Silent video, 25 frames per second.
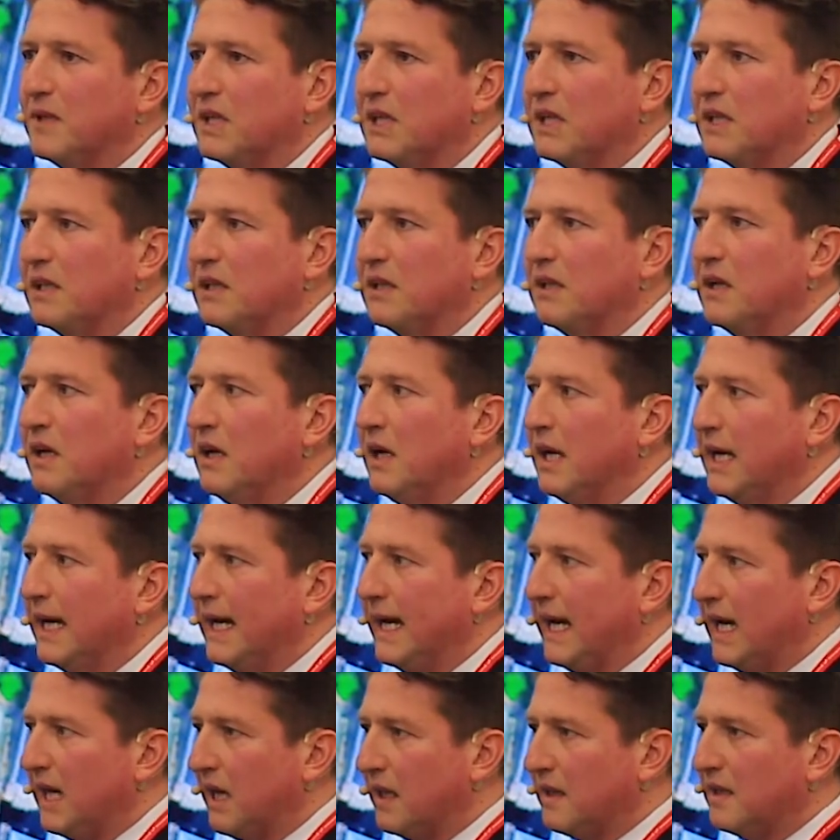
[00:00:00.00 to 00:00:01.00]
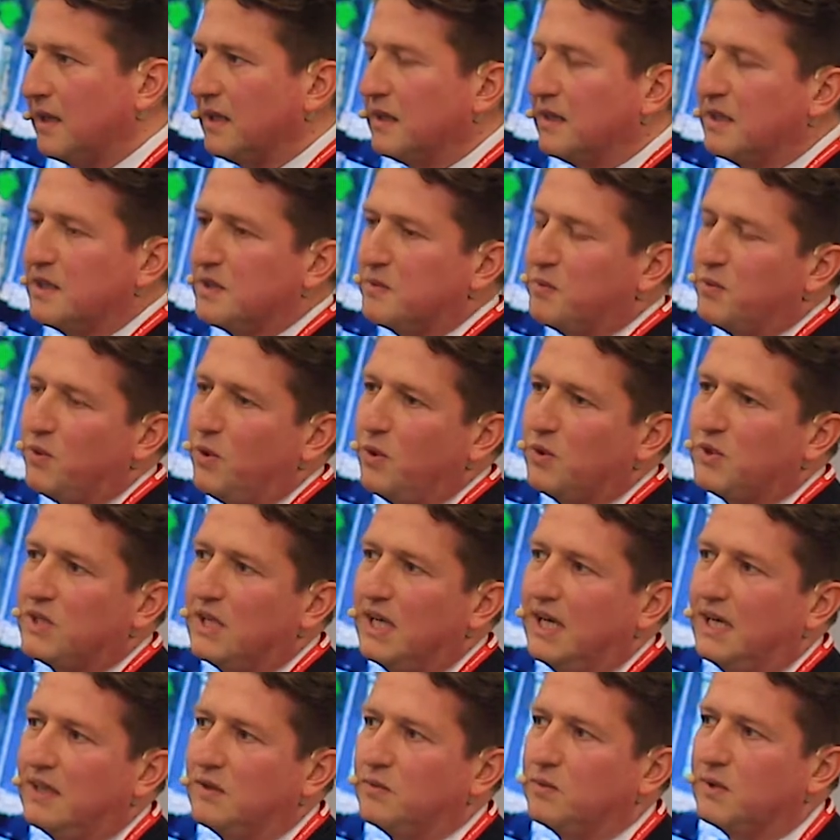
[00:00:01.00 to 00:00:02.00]
And I think this
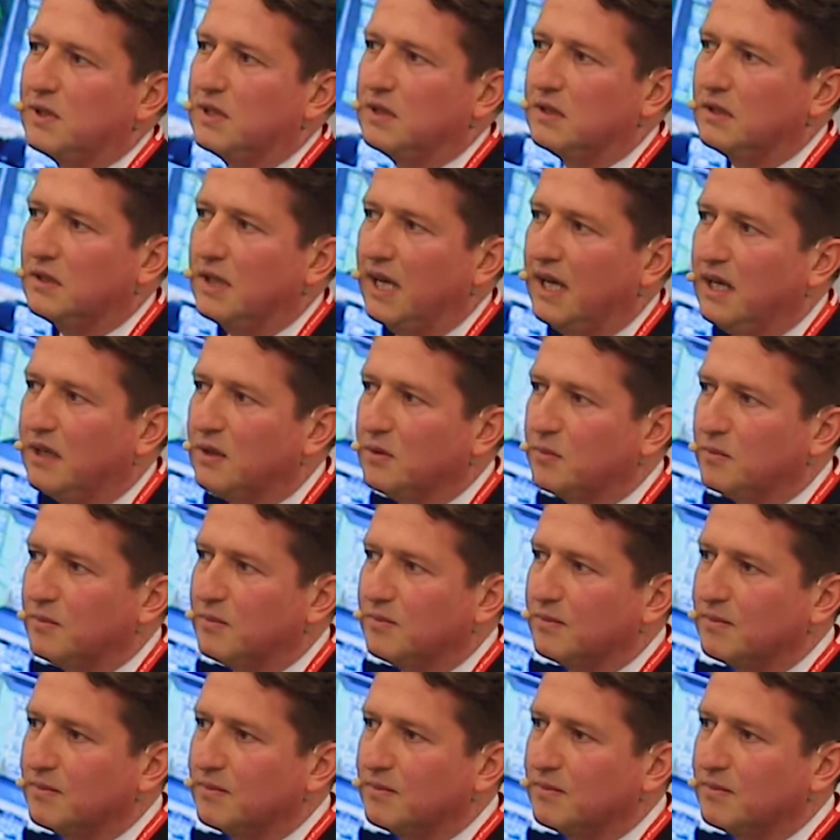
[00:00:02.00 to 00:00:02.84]
project will help